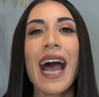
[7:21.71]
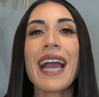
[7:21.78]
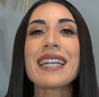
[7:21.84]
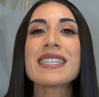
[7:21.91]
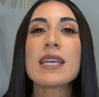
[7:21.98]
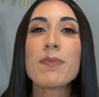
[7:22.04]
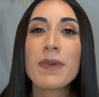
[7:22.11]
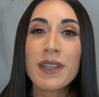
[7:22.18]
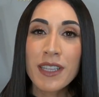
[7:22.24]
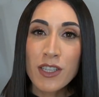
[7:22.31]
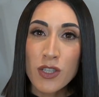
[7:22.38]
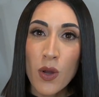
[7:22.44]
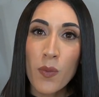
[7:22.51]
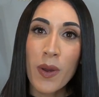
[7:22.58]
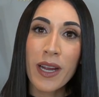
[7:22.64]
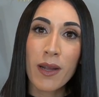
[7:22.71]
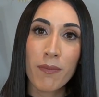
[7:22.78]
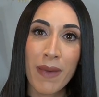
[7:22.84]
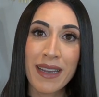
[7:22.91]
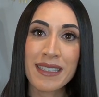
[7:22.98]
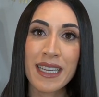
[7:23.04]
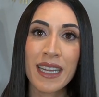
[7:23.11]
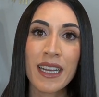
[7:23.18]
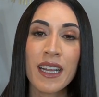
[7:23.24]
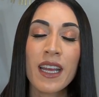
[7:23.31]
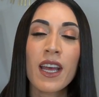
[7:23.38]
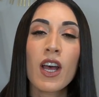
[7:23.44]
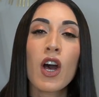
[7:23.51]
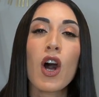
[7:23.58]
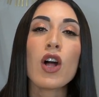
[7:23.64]
I typically don't recommend it.
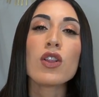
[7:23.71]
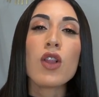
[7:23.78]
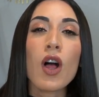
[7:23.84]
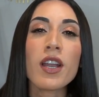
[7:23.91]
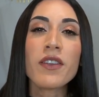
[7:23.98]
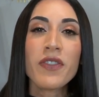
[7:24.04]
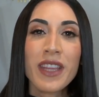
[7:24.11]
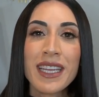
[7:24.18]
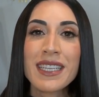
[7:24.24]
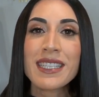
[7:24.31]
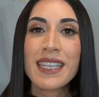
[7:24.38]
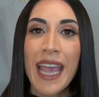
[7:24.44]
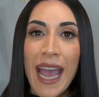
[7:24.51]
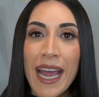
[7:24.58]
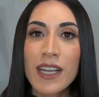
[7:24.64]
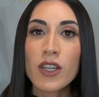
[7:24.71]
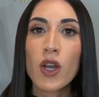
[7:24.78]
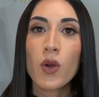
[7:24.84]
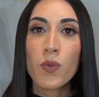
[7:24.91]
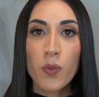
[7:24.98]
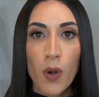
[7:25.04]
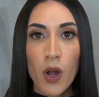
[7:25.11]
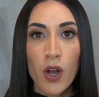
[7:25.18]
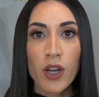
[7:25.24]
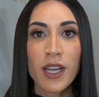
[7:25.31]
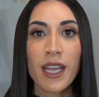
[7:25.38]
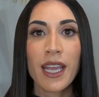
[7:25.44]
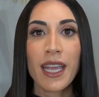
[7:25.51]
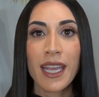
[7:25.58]
A lot of things can go wrong